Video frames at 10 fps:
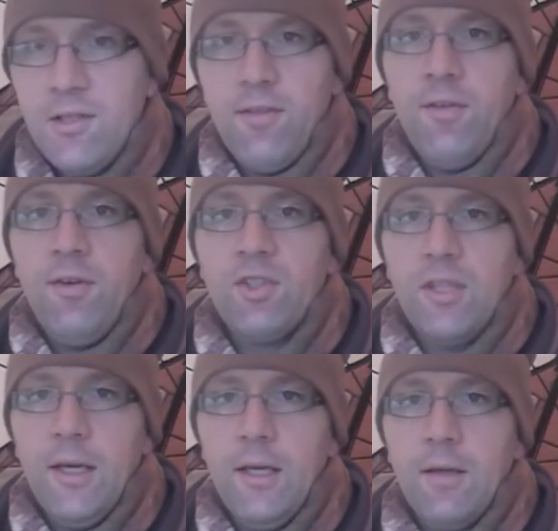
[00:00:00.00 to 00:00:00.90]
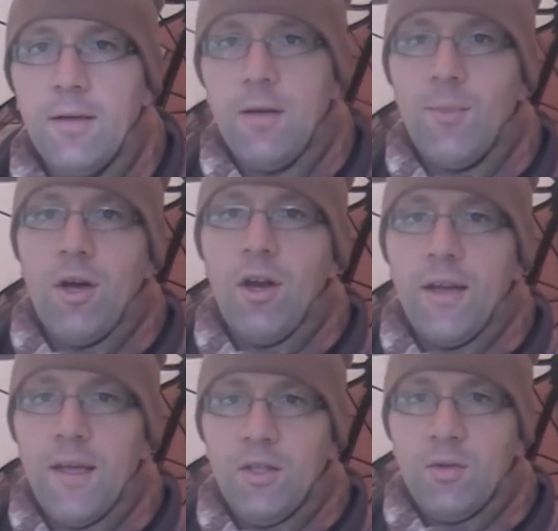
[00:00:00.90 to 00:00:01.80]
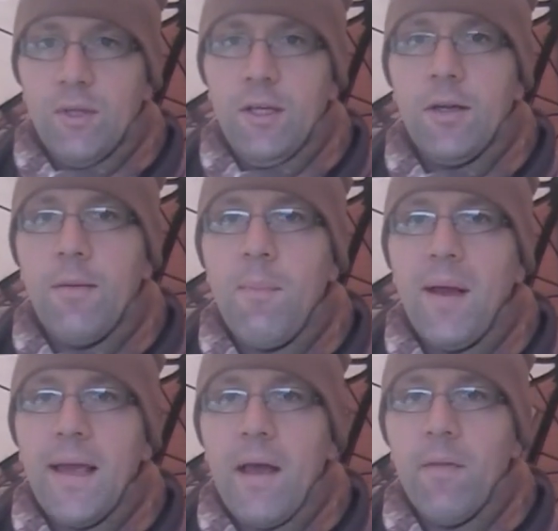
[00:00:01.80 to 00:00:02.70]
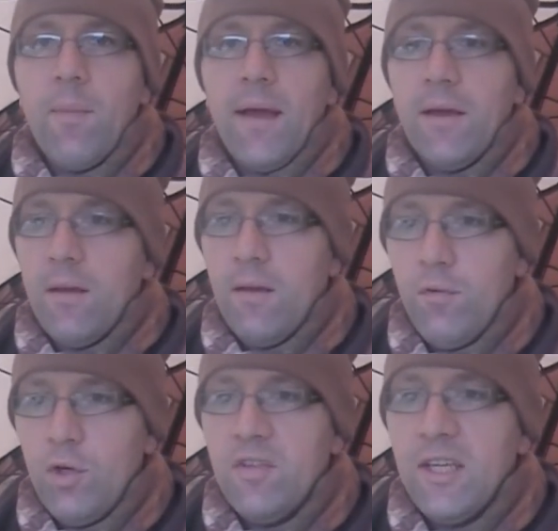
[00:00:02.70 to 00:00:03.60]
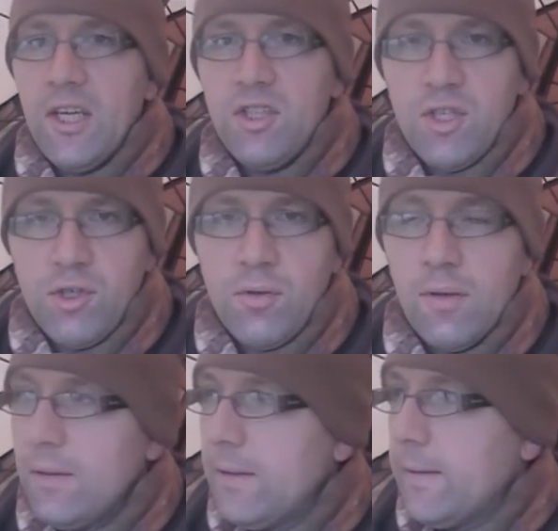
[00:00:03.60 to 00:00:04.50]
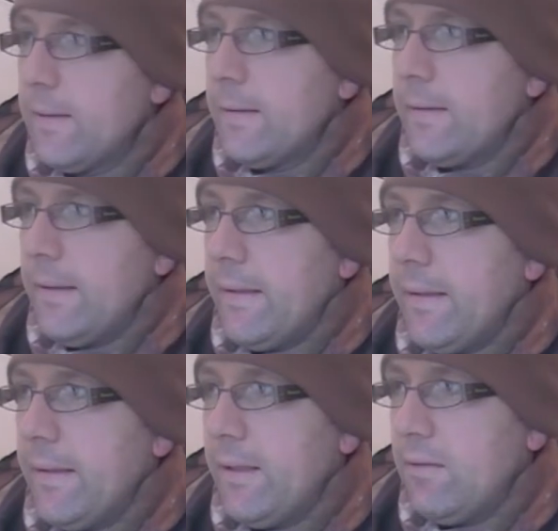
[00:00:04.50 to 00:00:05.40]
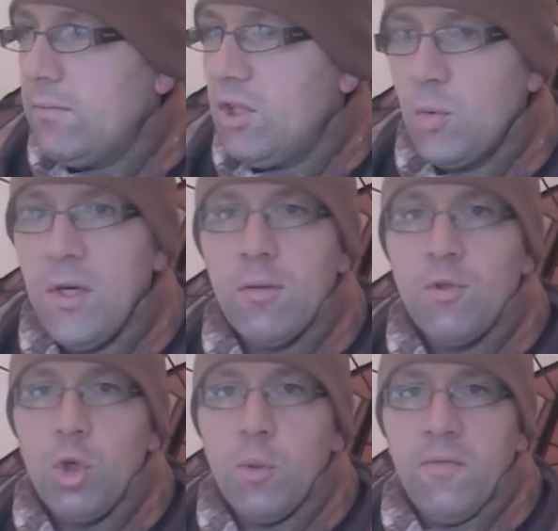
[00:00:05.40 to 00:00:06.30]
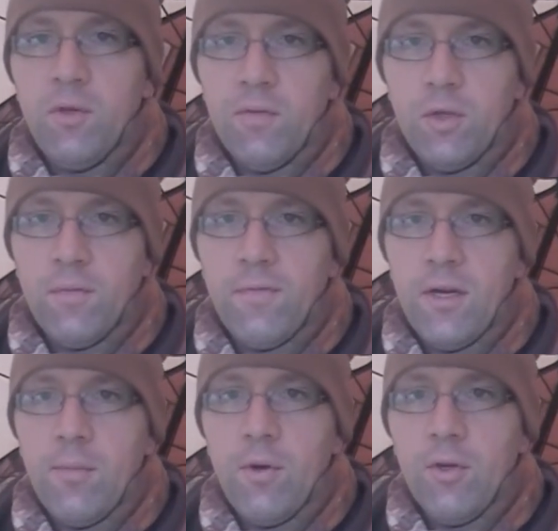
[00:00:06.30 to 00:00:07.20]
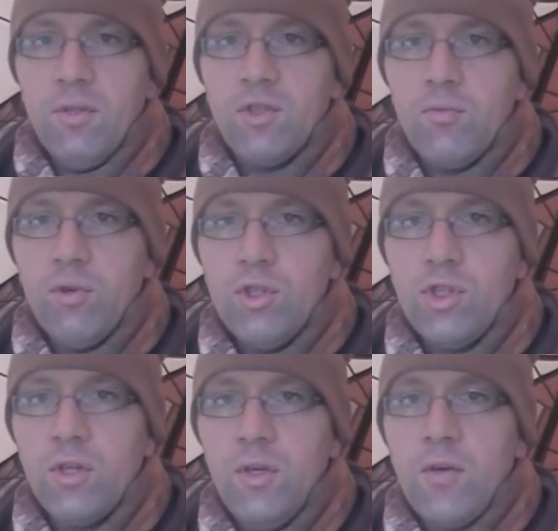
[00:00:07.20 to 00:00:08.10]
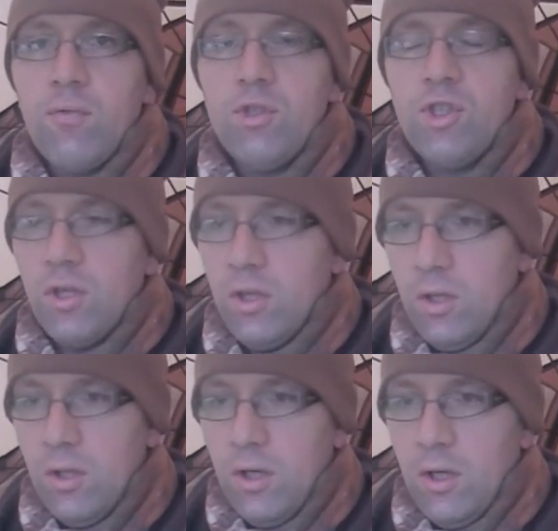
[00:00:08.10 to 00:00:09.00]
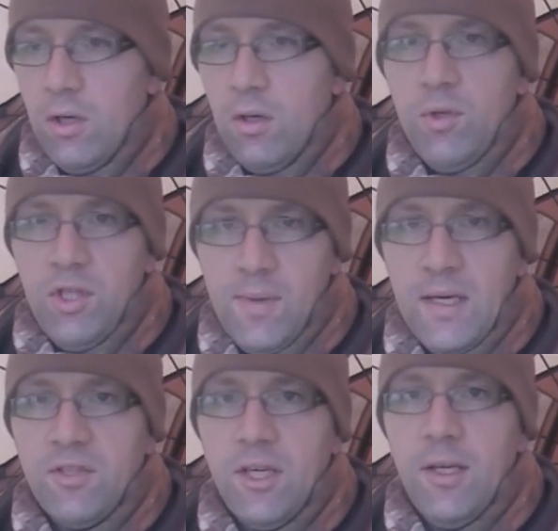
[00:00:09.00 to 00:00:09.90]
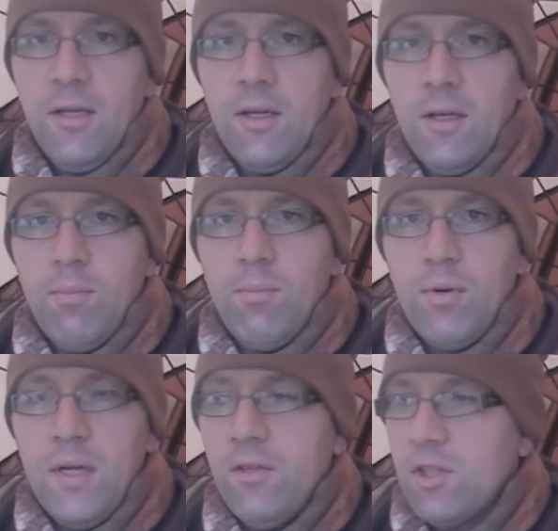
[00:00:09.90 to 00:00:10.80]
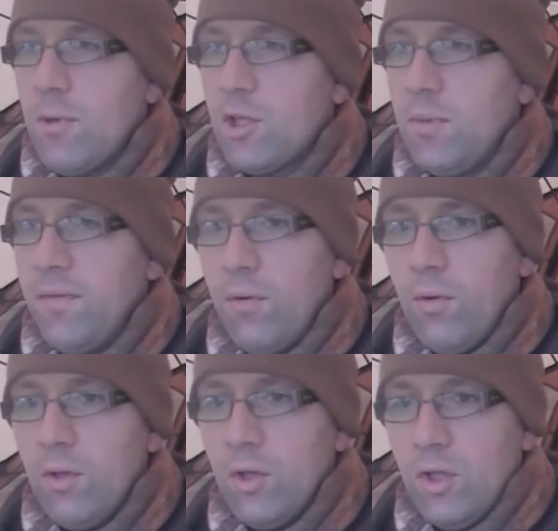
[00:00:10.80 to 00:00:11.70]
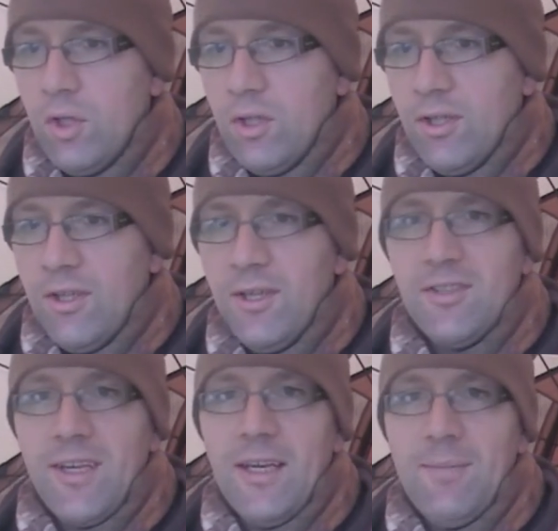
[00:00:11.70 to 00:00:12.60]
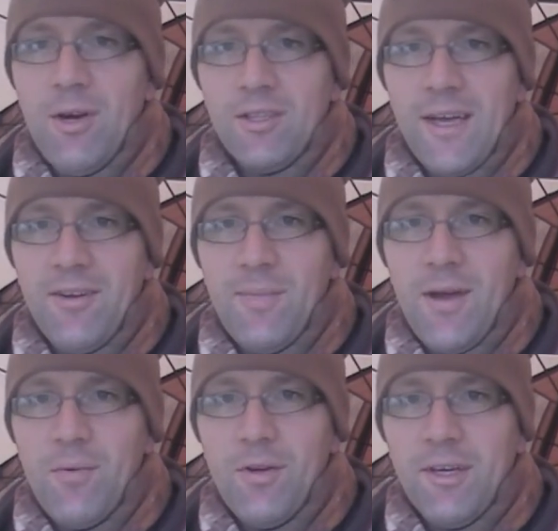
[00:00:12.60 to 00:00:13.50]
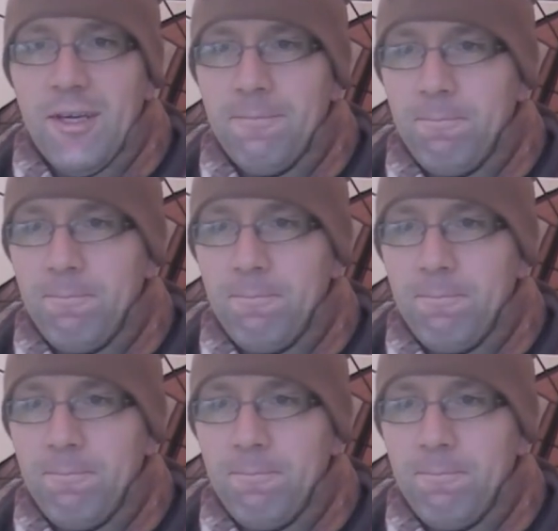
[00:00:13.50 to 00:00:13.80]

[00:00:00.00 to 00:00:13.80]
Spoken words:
a Thursday, I'm on holiday this week and I'm back out on the bank for another day session. This week I'm joined with another good friend of mine, Mr. Rudge, Nick Rudge, which you may have seen in previous vlogs before. Sadly Mark's out and about working,